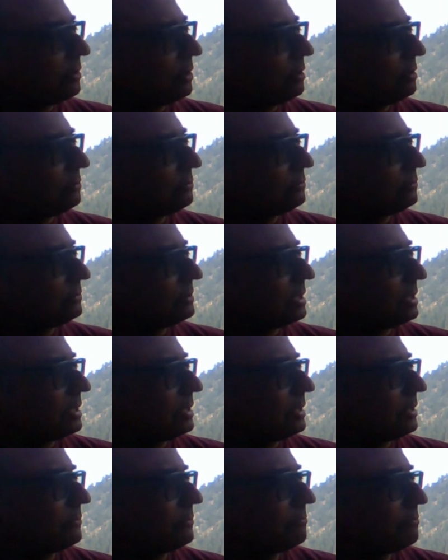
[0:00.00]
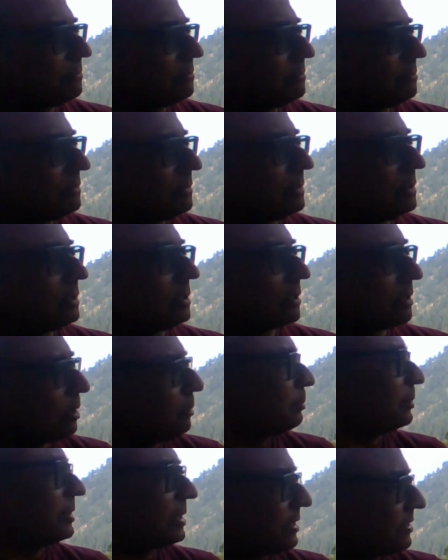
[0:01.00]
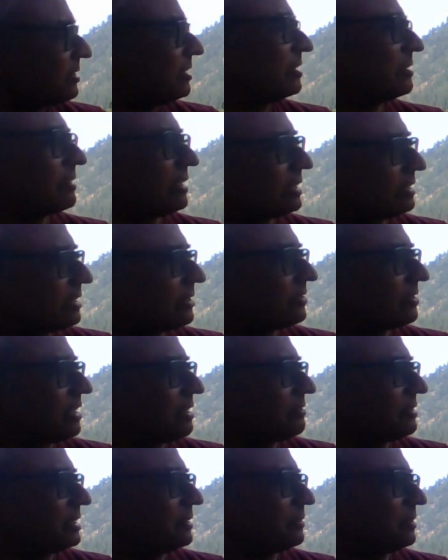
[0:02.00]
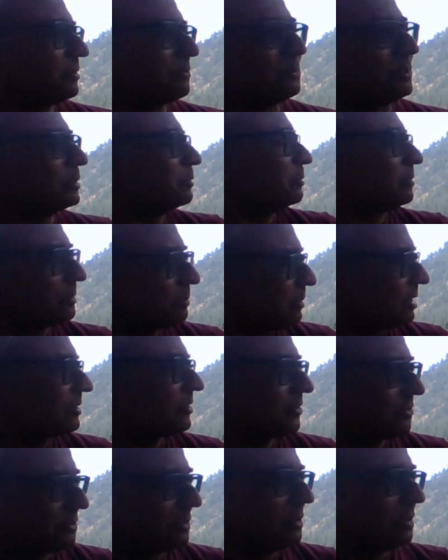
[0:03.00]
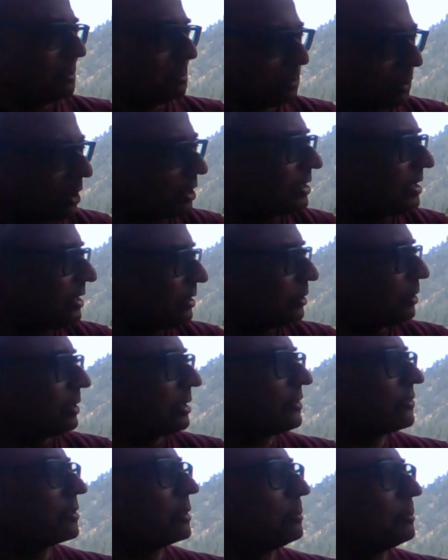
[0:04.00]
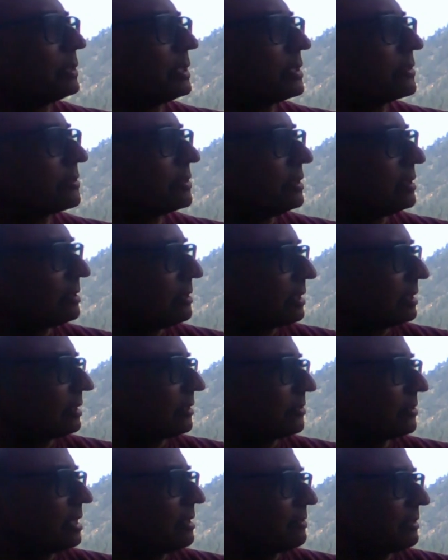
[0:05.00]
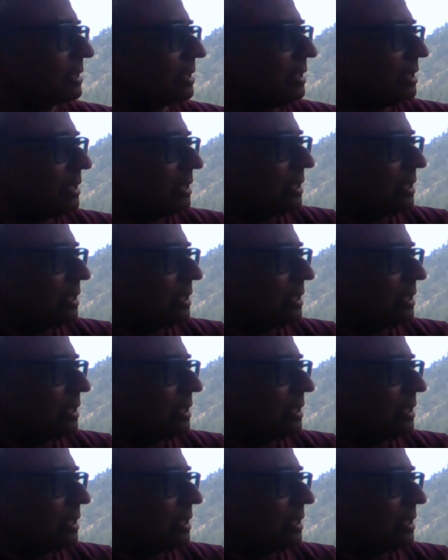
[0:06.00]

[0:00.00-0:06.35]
of the computational drug discovery, of what is broadly known as computational drug discovery.